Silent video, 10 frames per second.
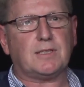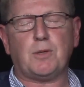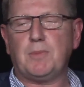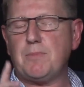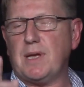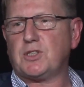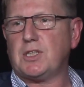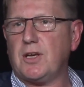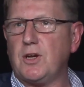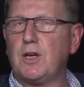Somebody
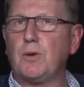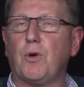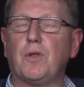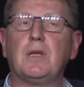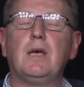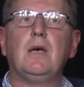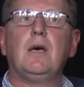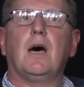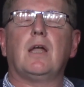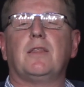mentioned it earlier on,
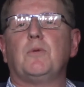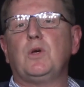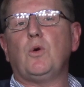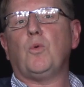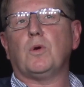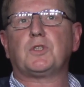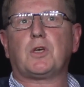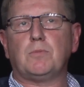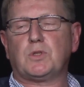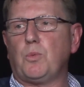and I think we all want to
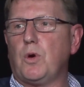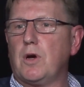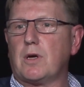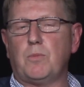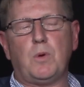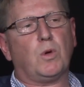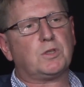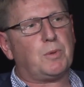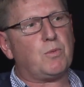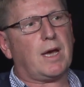come to work and we
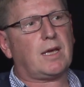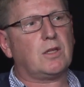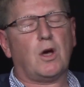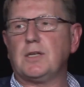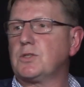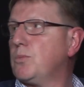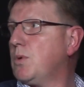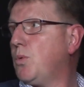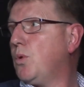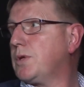want to be recognised and
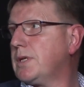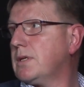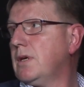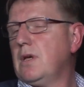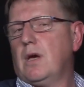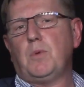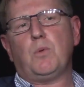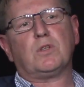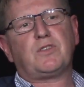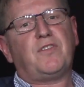rewarded, and we
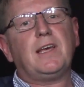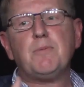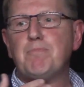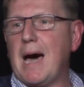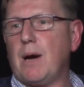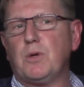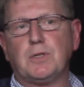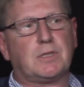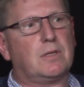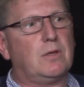want to feel
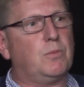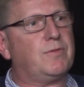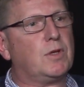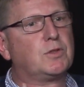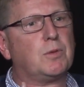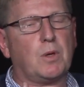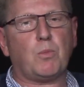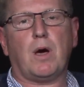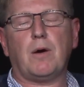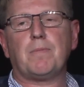empowered that we've done
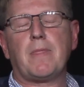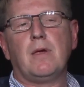something well.